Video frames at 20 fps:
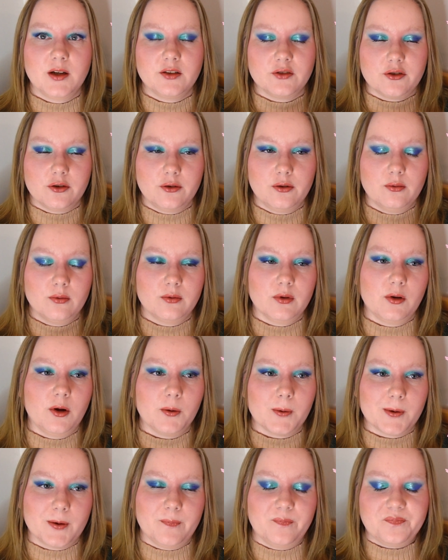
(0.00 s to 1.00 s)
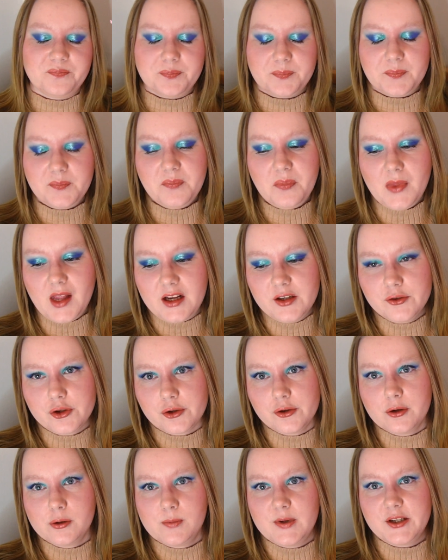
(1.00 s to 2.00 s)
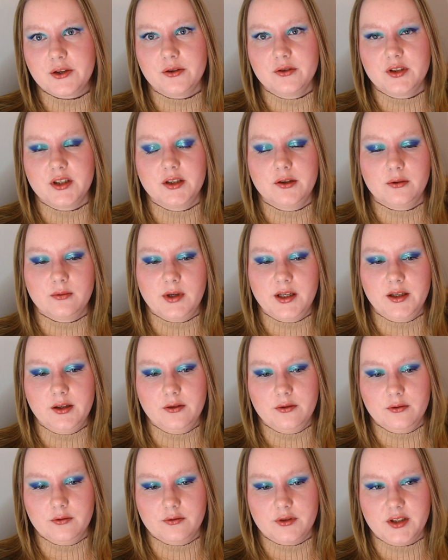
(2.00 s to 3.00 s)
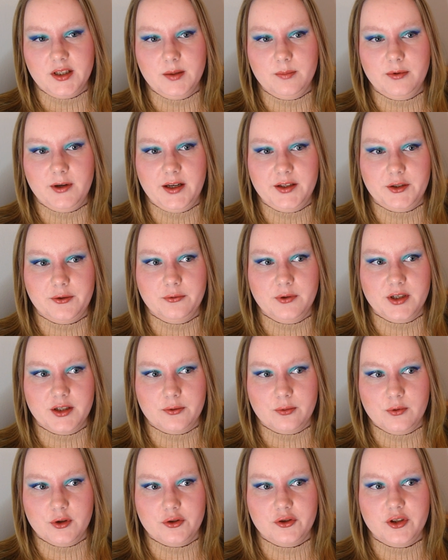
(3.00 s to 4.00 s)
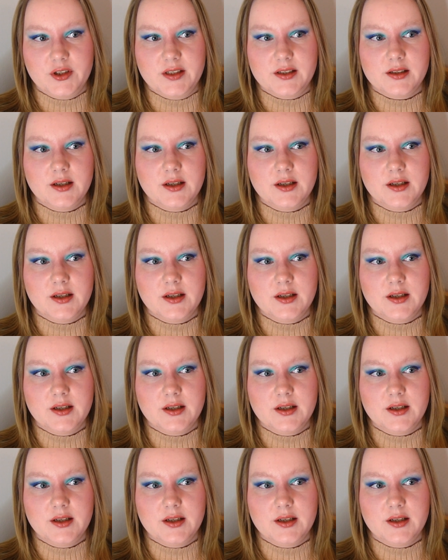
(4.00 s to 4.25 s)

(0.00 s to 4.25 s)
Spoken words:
So you should always consider when you see brands doing swatch